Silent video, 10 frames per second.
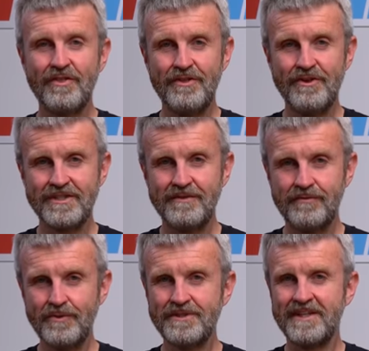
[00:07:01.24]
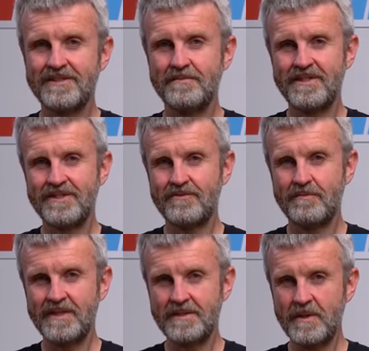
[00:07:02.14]
34 centimeters from
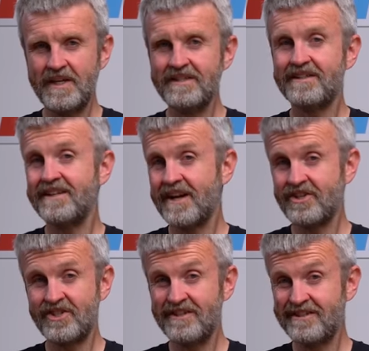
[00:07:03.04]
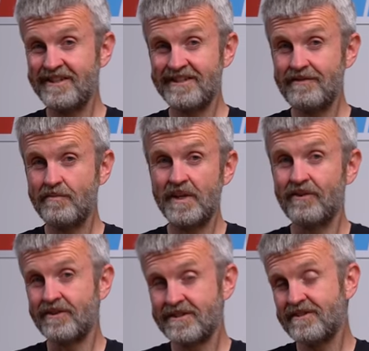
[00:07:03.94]
bead to bead, and the HJC is even
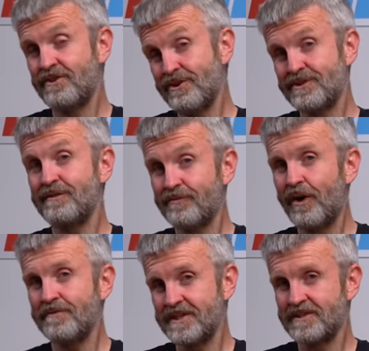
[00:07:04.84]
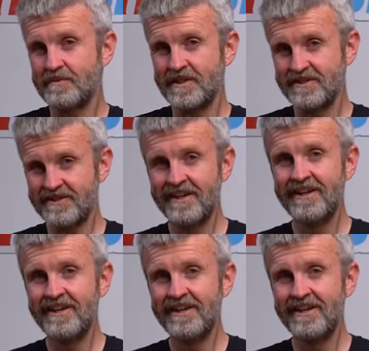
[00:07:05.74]
bigger, it's 35 centimeters.